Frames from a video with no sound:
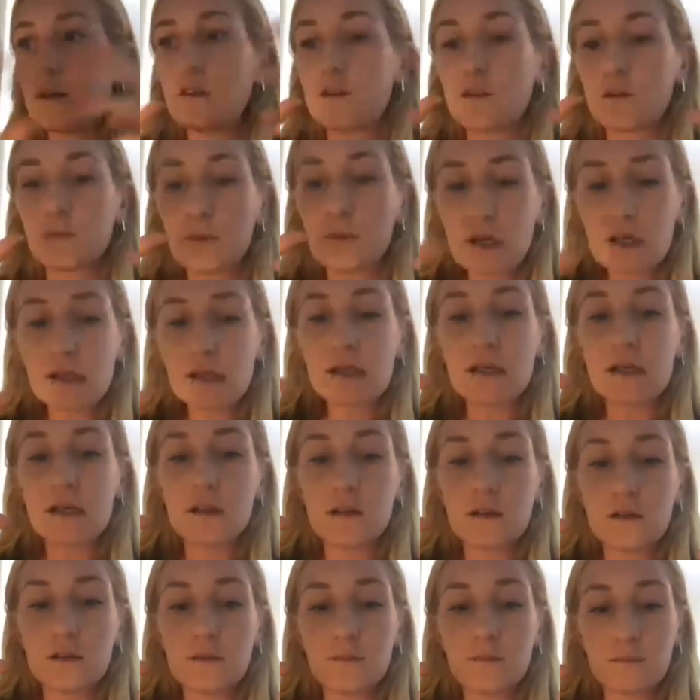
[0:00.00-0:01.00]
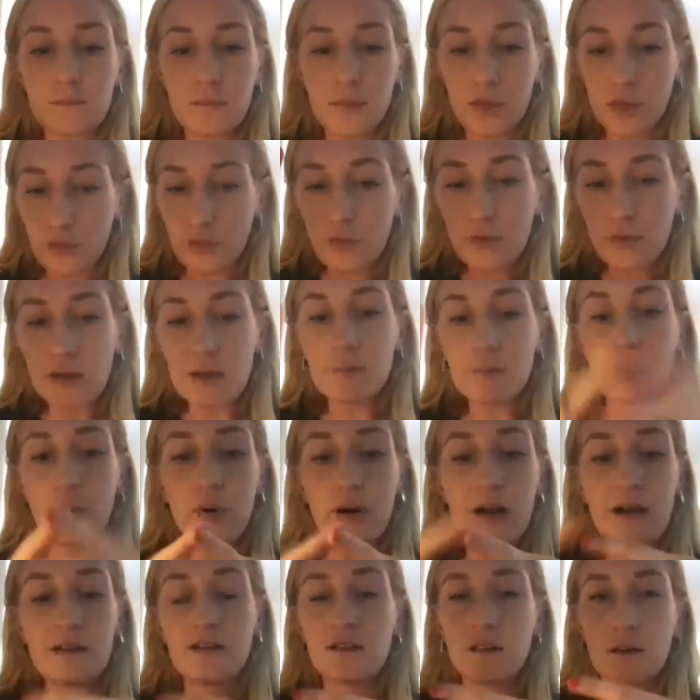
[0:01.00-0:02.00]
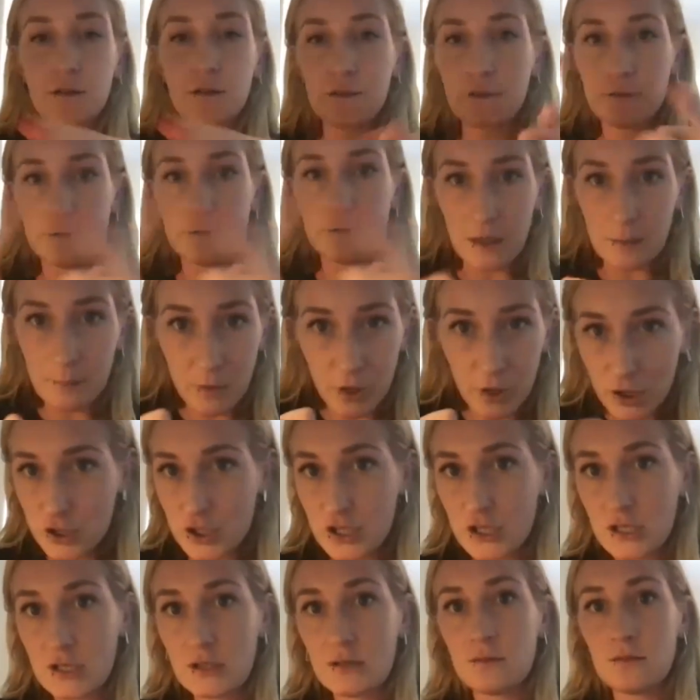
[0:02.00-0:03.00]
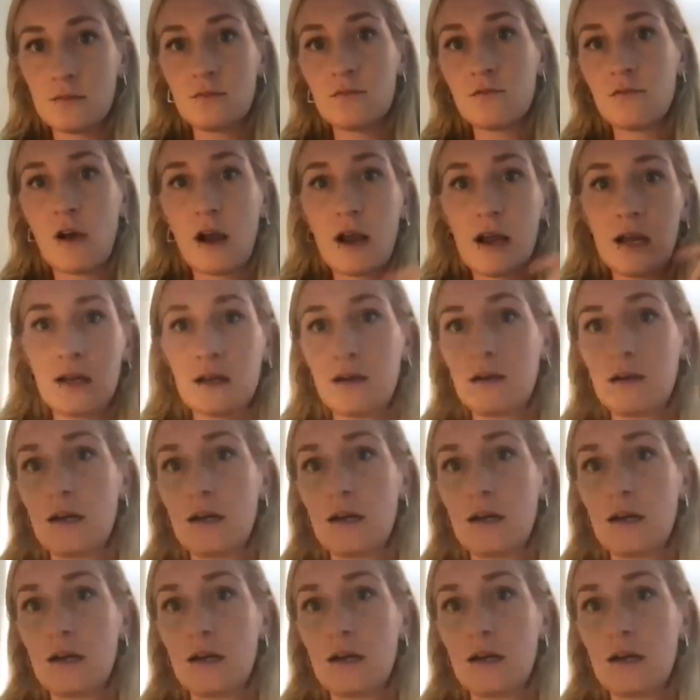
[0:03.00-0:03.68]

really 3 points of immersion, right,